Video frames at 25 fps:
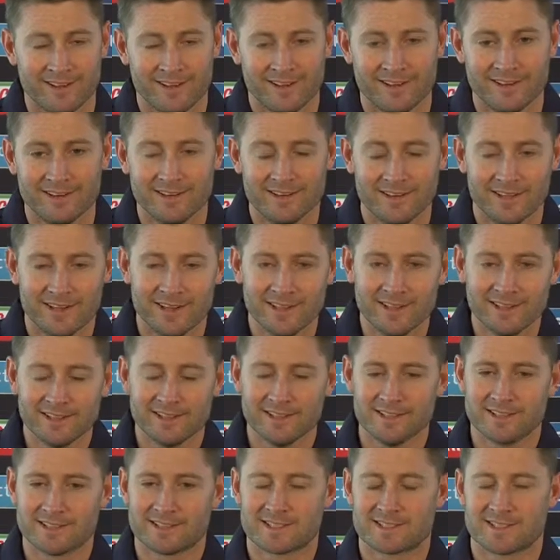Yeah,
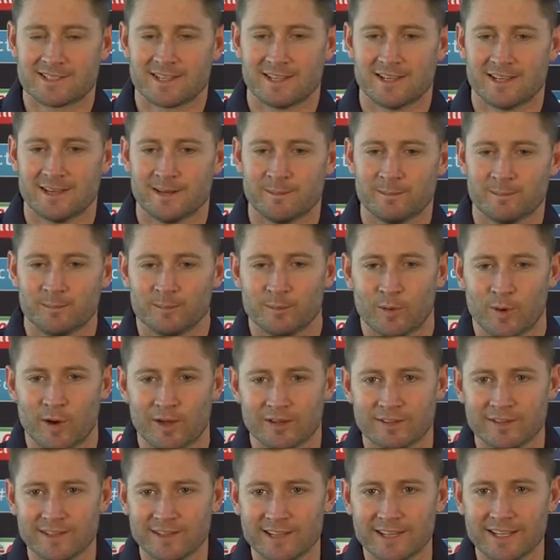it's... I
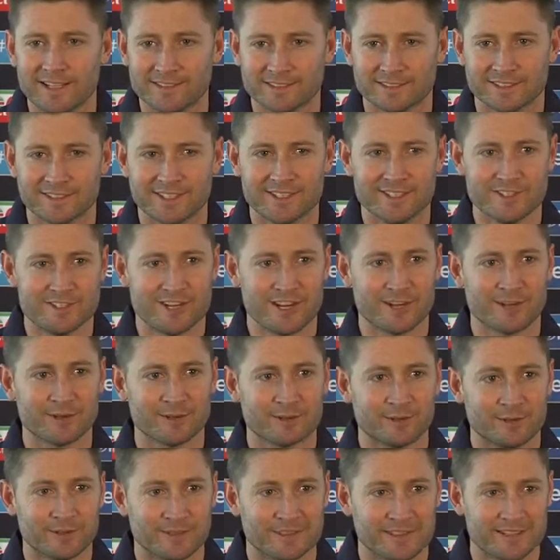think England in
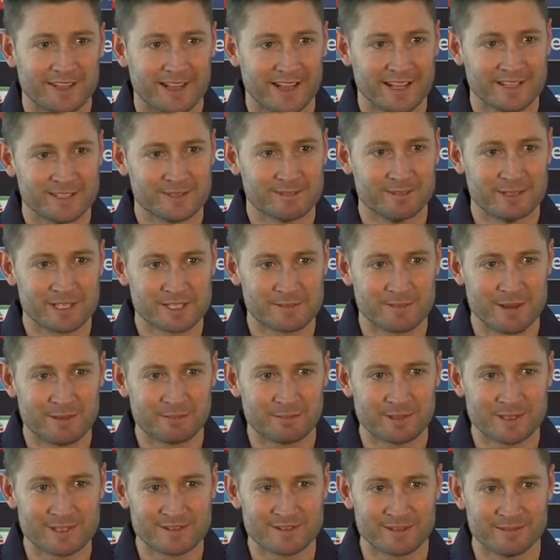general has mixed
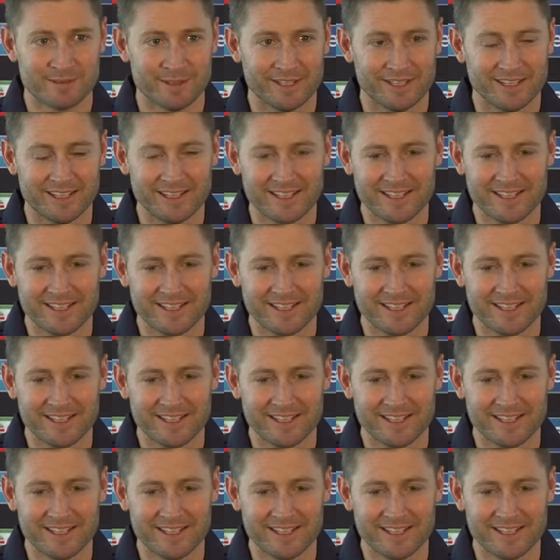memories for me.